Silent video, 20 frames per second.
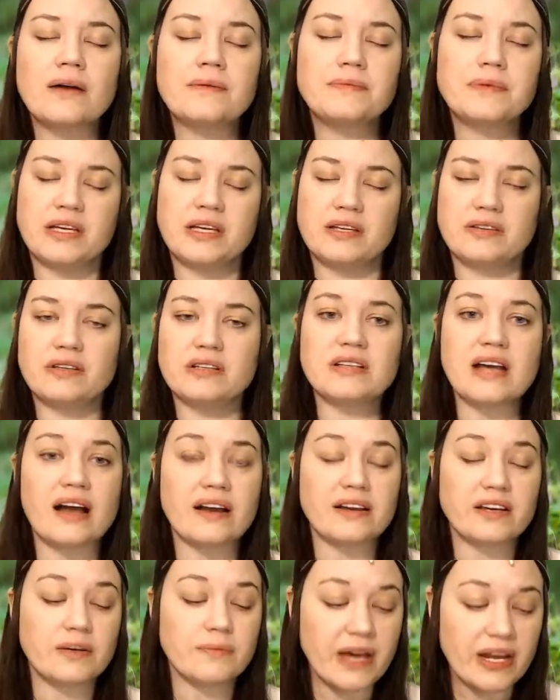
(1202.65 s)
in the
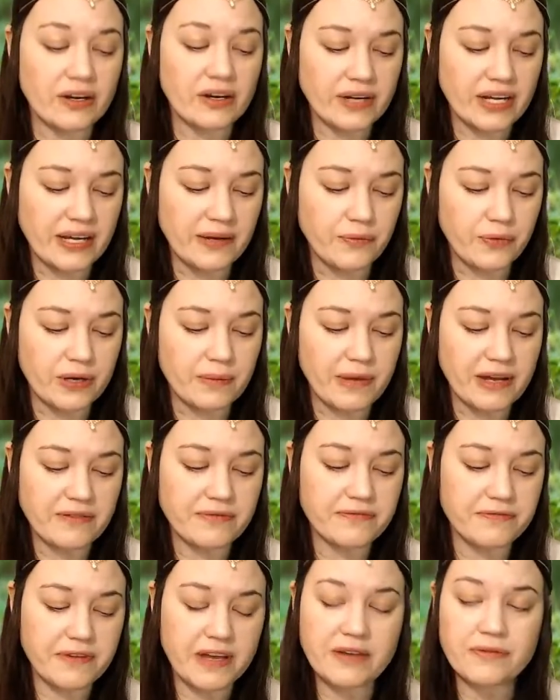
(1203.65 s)
documentary, one of my
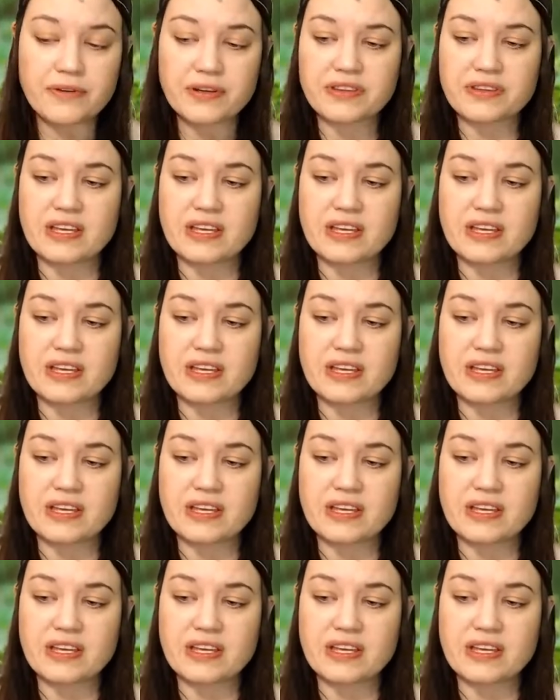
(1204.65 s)
favorite